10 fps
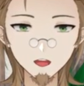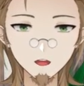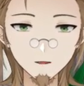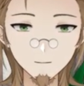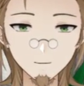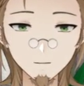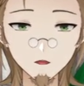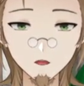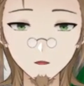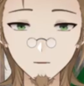
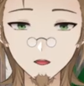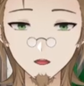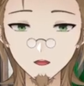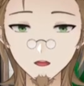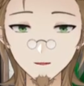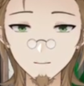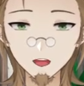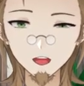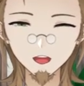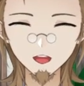episode
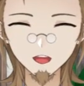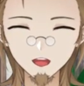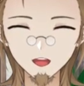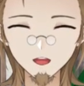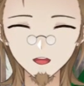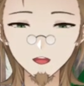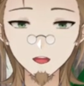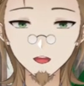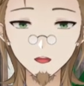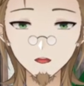seven
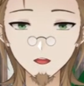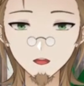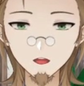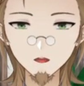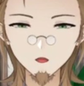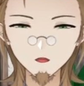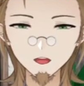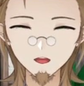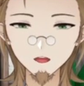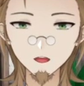ish, you'll
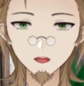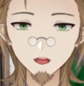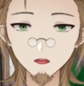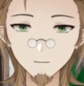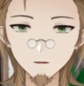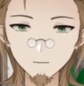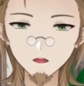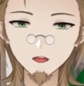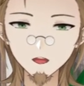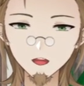understand what I'm
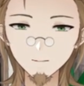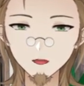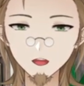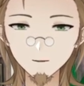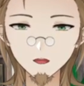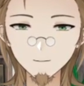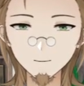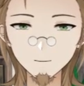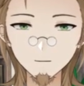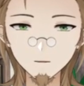talking about
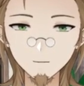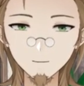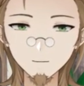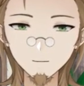when